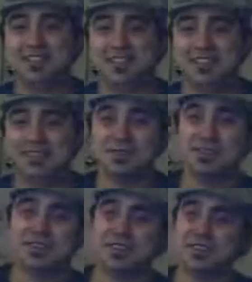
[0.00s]
well,
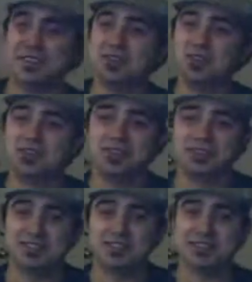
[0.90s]
actually, let's put it on a
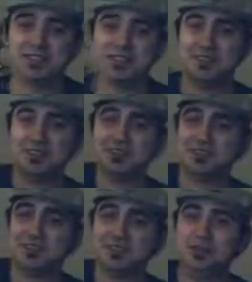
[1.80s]
scale. There's
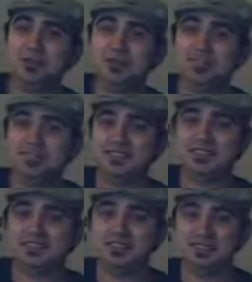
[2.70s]
good movies.
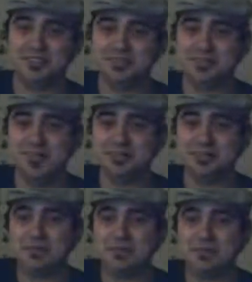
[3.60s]
There's crappy
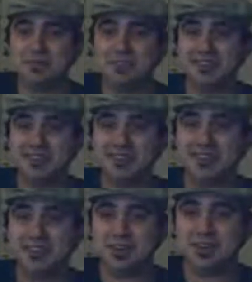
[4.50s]
movies.
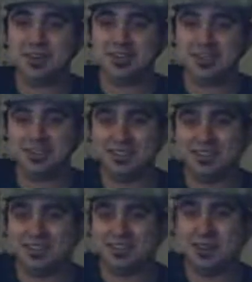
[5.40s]
White Chicks is
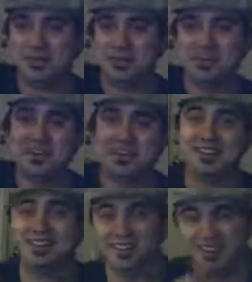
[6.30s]
crappy.
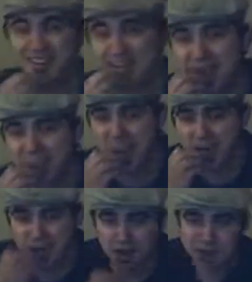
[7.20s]
But how is it crappy?
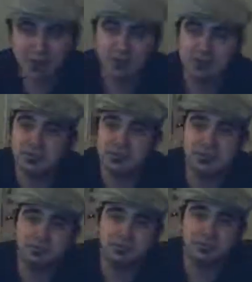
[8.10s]
Like, what do you mean not
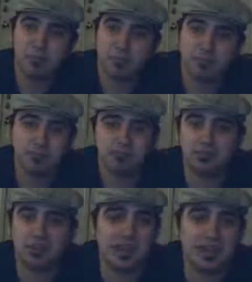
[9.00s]
put together? Like the
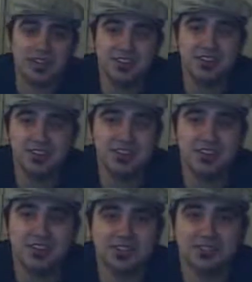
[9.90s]
acting
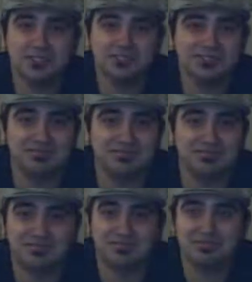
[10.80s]
sucked.
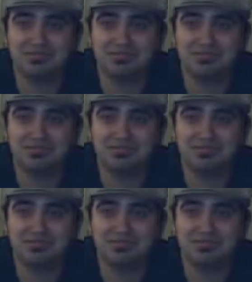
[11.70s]
Really? Even